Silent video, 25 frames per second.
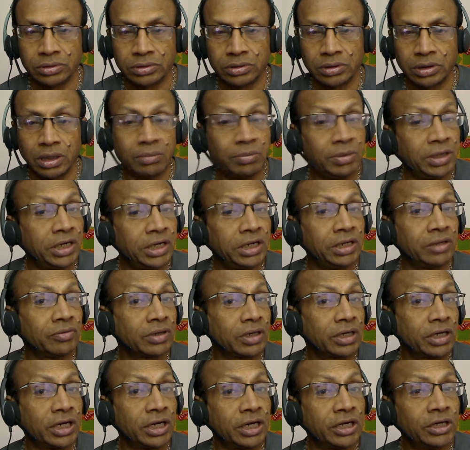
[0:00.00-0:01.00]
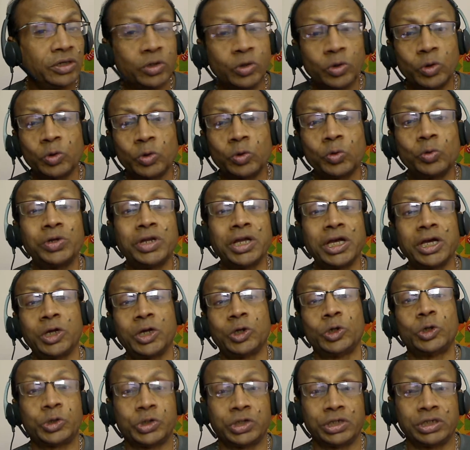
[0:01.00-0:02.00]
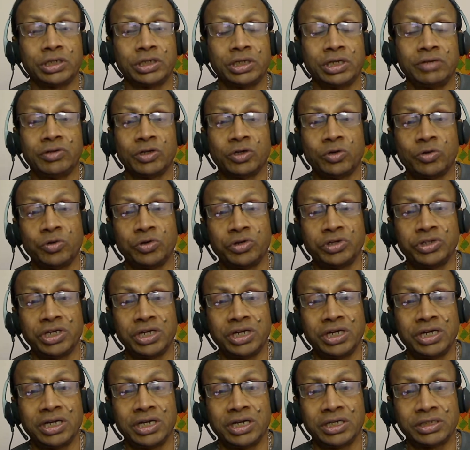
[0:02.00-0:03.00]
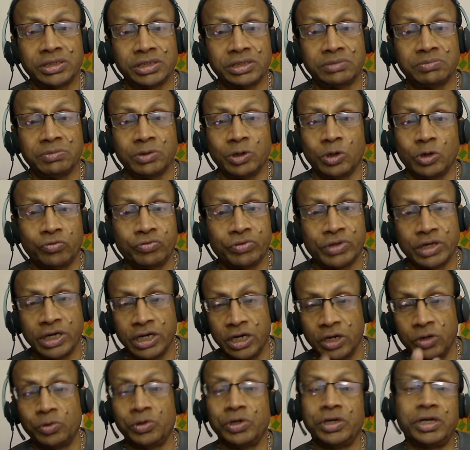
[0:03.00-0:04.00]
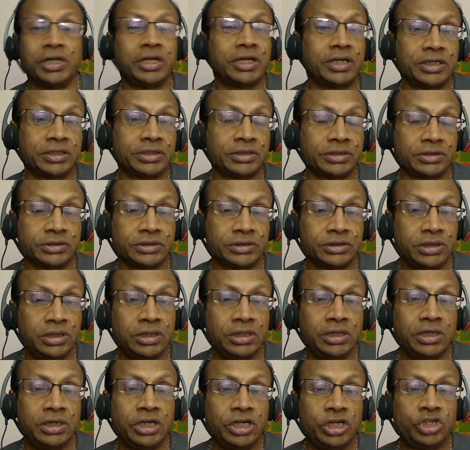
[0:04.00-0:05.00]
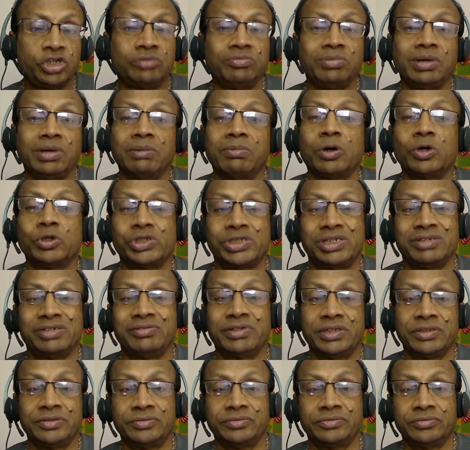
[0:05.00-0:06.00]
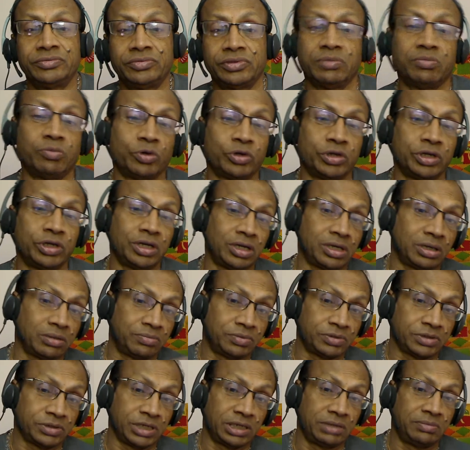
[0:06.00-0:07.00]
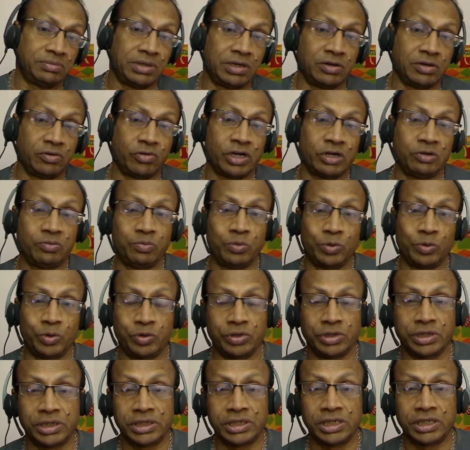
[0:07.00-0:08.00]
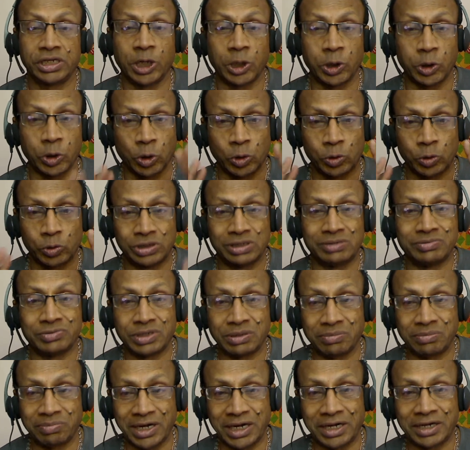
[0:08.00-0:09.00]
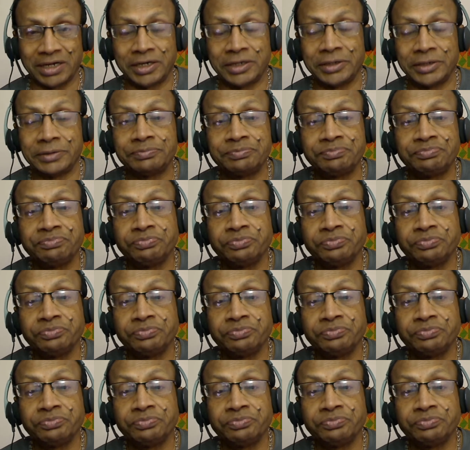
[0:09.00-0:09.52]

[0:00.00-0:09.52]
Ability of the client to take coaching. If the coaching index is below 5, I don't take this. It should be above 7. From both the couples, husband and wife put together, I talk to them separately.